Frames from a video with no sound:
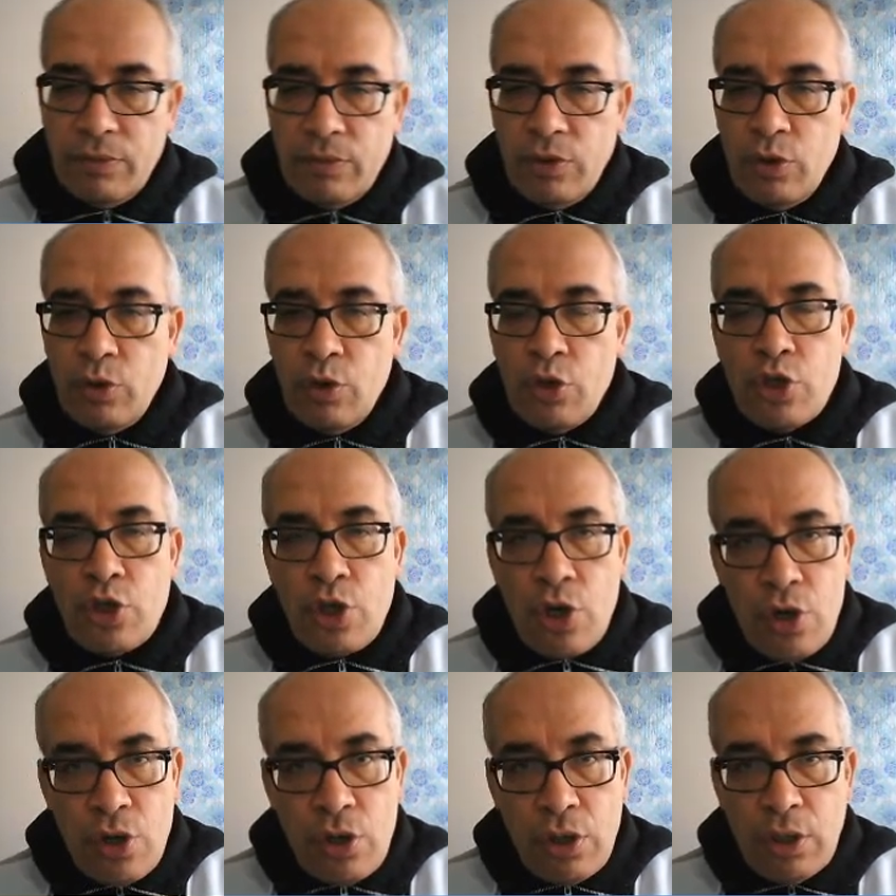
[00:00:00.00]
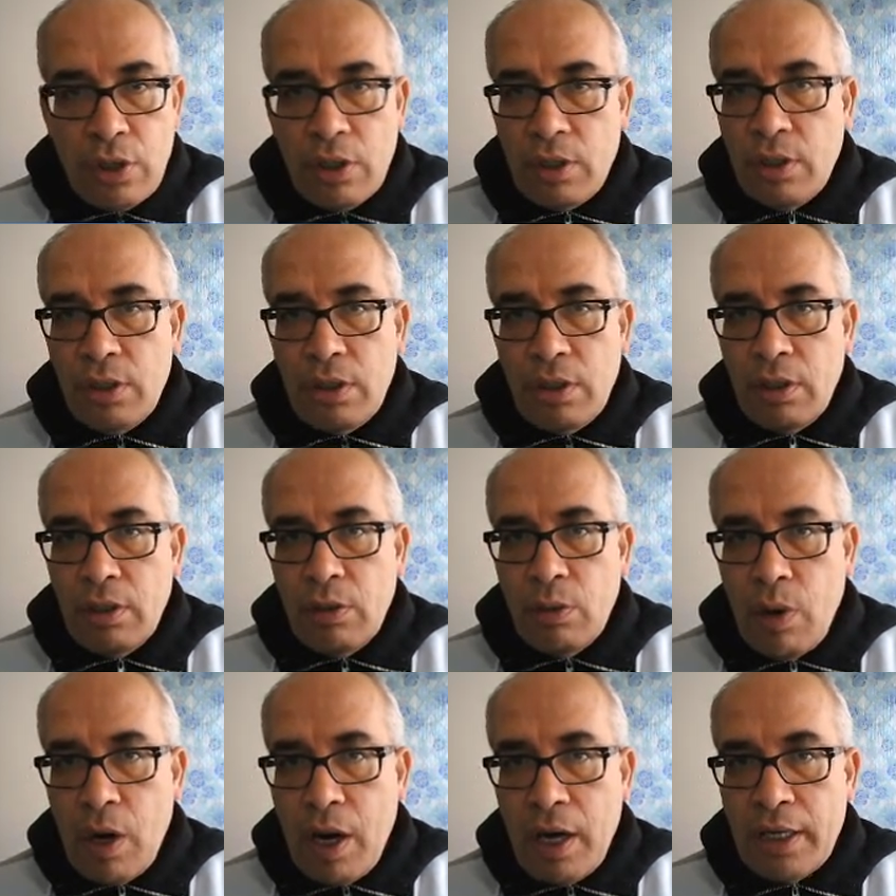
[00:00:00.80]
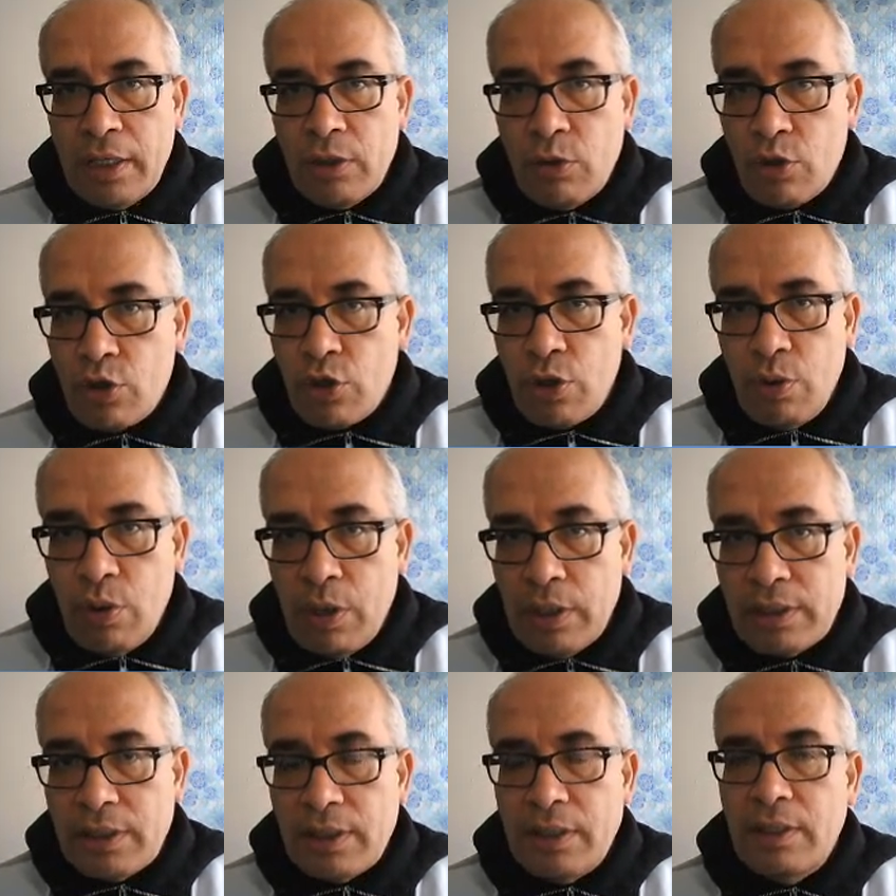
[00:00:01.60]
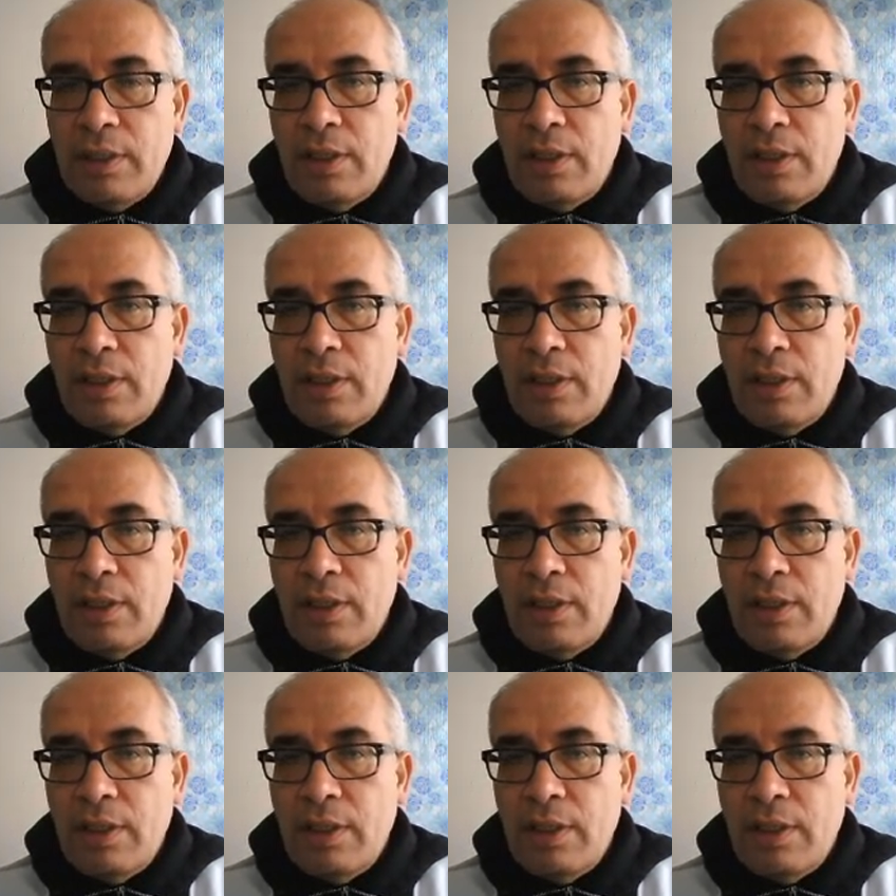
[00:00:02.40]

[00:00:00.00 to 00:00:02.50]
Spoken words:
to show why? To show what?